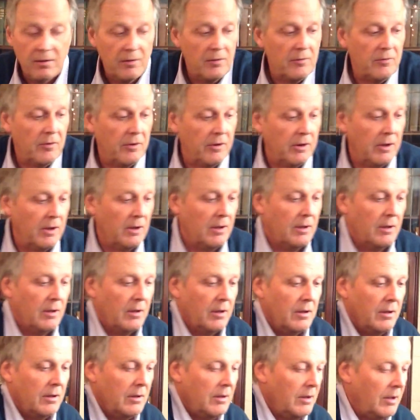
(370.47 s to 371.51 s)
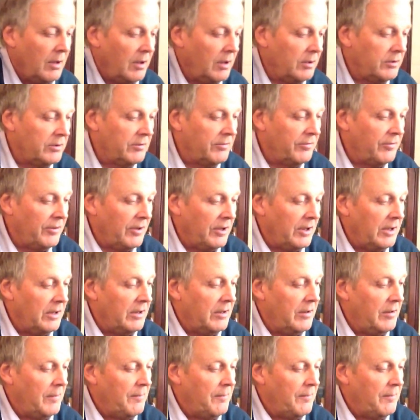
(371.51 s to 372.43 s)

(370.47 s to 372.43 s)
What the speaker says: very hard to find.